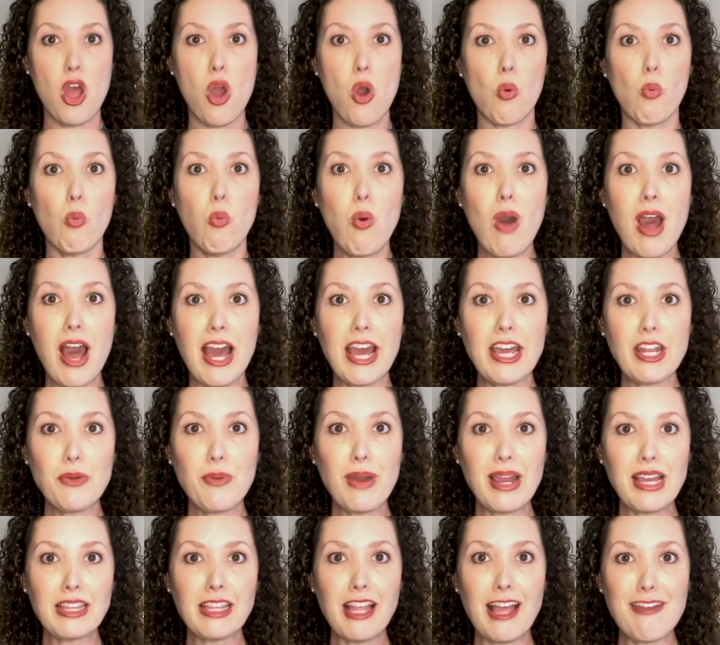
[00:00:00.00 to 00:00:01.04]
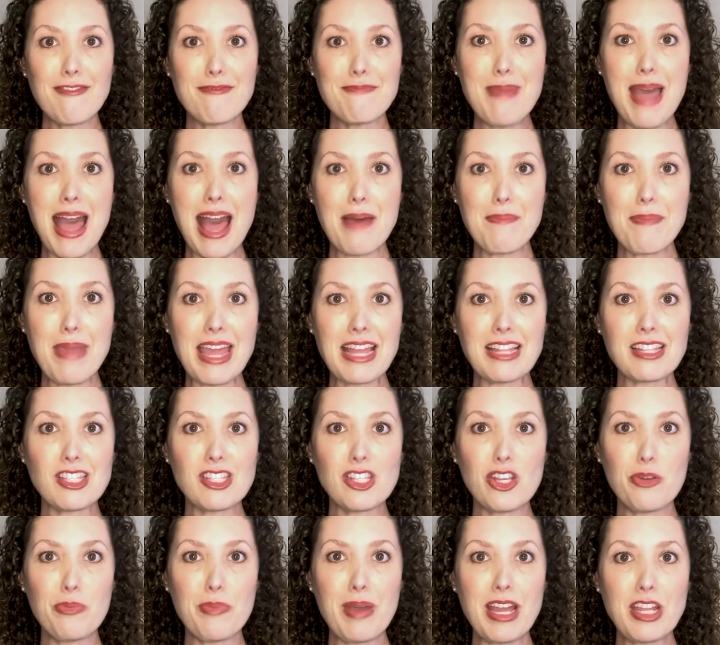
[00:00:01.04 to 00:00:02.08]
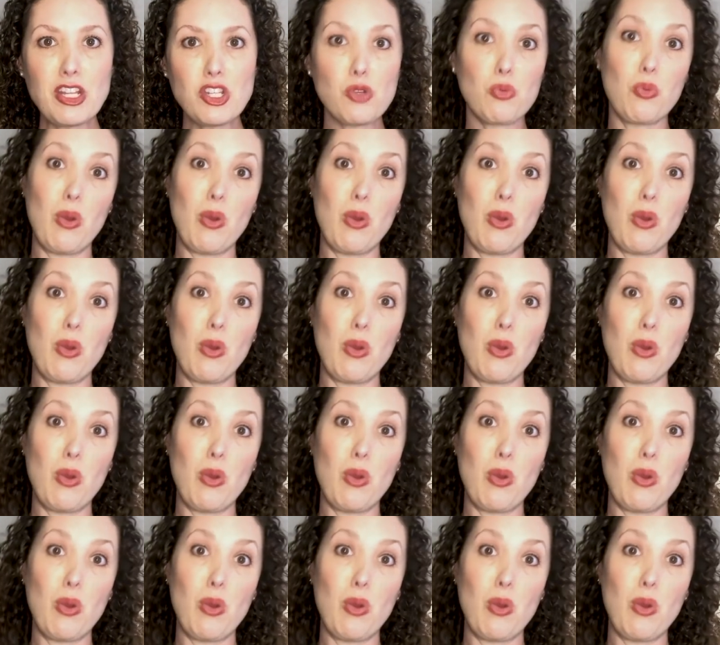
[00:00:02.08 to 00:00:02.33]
Why do I love Matman so much?